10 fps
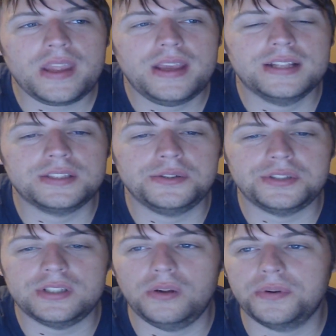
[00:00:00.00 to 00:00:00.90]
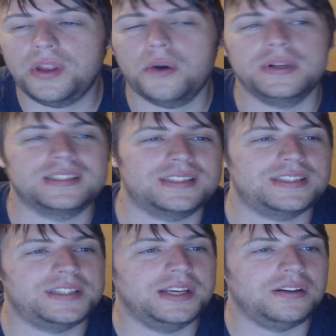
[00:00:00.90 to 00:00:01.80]
It's usually slow. No, it's
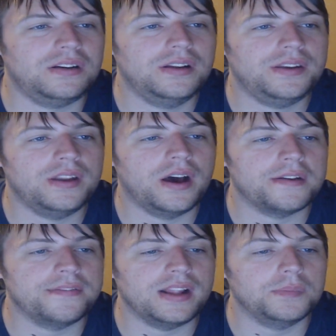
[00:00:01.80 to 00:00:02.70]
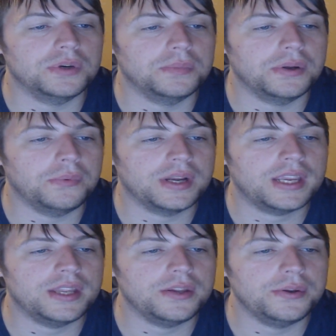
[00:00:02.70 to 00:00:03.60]
still not available, but what
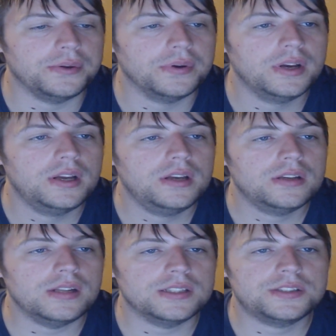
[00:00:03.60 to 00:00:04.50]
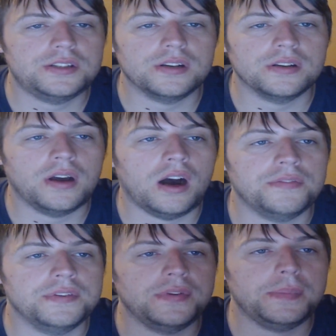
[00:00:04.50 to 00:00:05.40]
can you do? Let's turn it
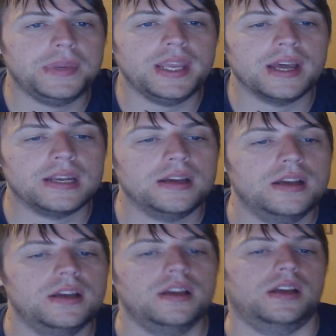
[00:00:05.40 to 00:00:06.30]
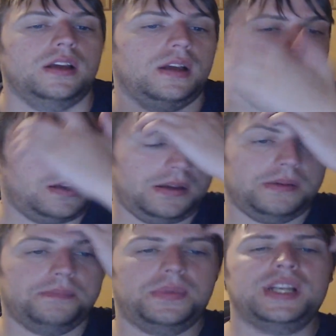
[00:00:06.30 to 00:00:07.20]
off the VPN.
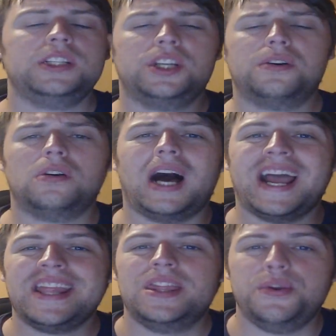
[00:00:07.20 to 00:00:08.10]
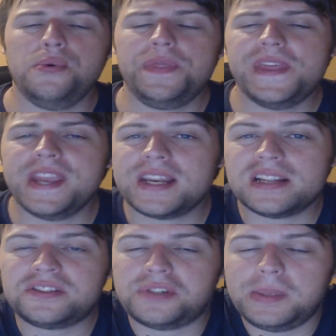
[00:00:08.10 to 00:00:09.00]
But in general, I do think
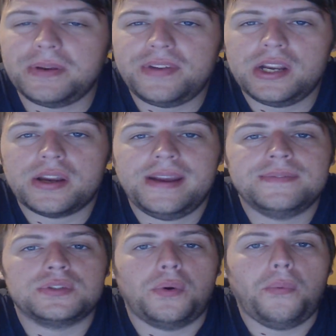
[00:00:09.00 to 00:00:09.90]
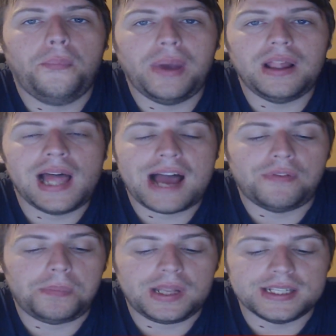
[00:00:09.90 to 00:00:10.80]
that streaming video games will have
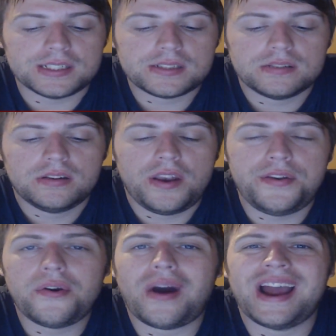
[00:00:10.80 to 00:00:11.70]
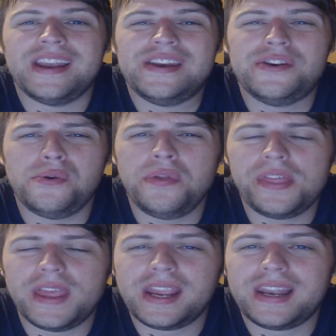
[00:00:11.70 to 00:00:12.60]
a place. Though I do
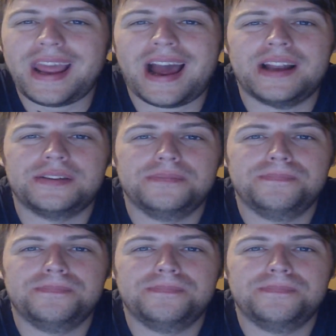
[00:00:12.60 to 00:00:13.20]
think that